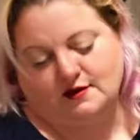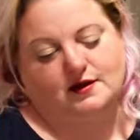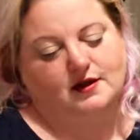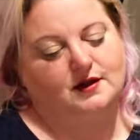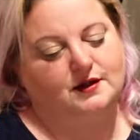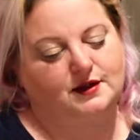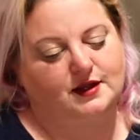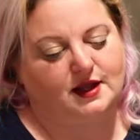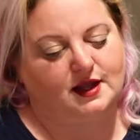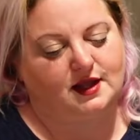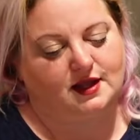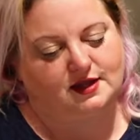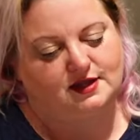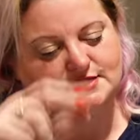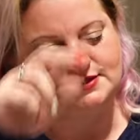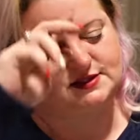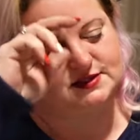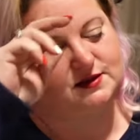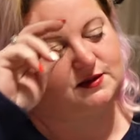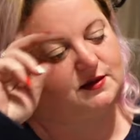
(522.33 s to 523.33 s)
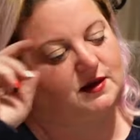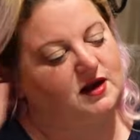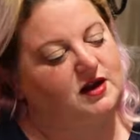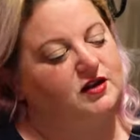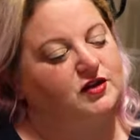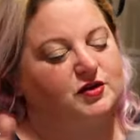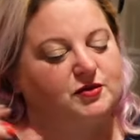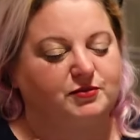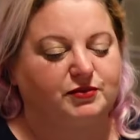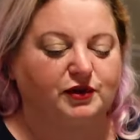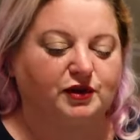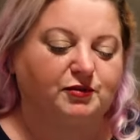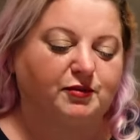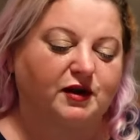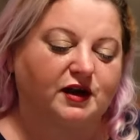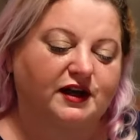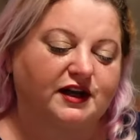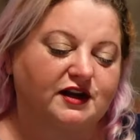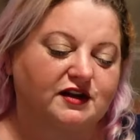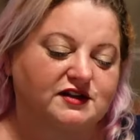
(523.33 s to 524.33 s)
Okay, so our little
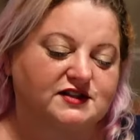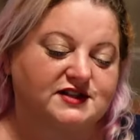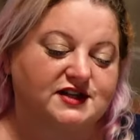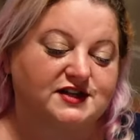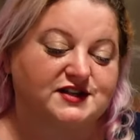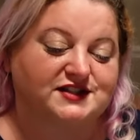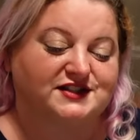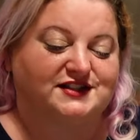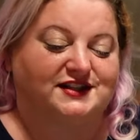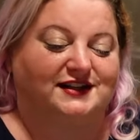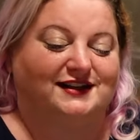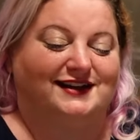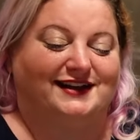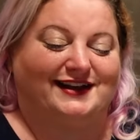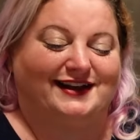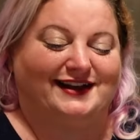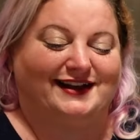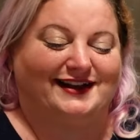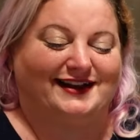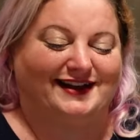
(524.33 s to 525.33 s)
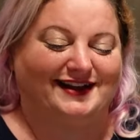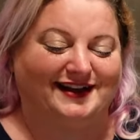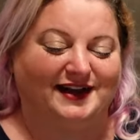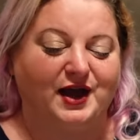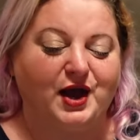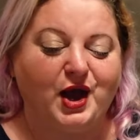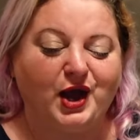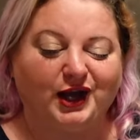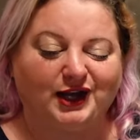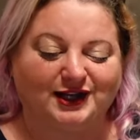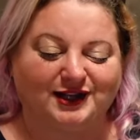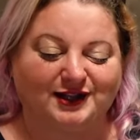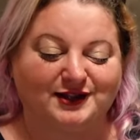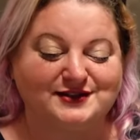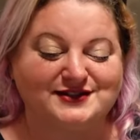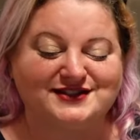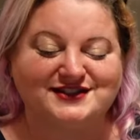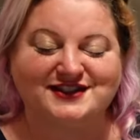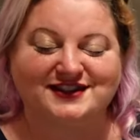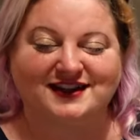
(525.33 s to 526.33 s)
bookmark here says
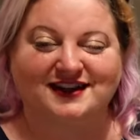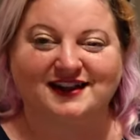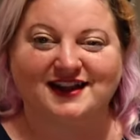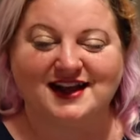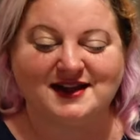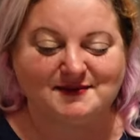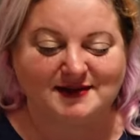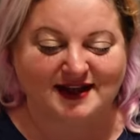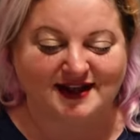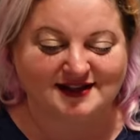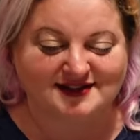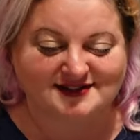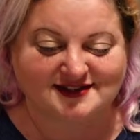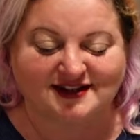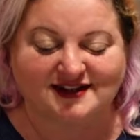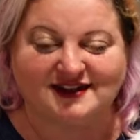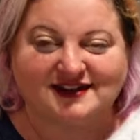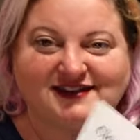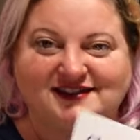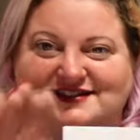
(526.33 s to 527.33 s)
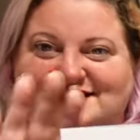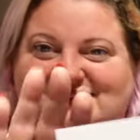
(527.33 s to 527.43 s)
close to the climax, huh?